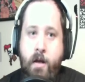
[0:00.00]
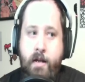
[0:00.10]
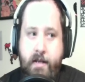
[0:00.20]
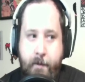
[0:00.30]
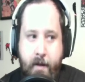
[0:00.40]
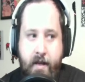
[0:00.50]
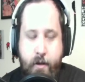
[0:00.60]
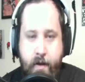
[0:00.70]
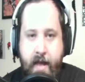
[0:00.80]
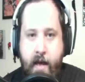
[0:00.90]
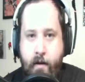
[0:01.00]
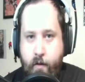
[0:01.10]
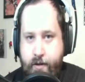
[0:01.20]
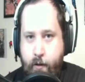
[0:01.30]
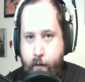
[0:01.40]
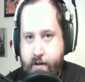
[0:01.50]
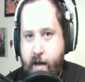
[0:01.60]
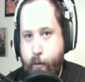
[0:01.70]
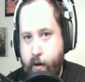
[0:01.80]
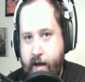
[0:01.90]
Typically doing that in old school
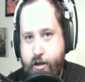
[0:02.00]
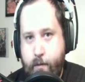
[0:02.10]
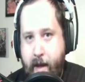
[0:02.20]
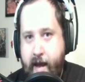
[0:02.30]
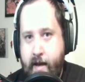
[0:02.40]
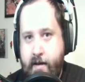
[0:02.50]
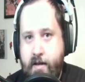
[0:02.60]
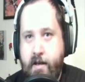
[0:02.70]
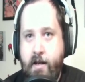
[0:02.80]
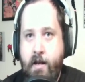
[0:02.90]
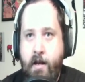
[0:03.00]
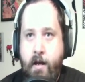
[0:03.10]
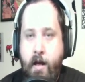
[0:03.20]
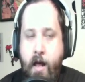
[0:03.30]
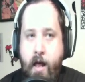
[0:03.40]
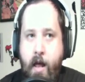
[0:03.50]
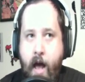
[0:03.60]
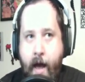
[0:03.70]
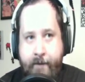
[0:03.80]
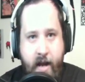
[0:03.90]
RuneScape will get you banned.
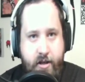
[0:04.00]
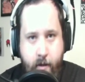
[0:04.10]
I'm not sure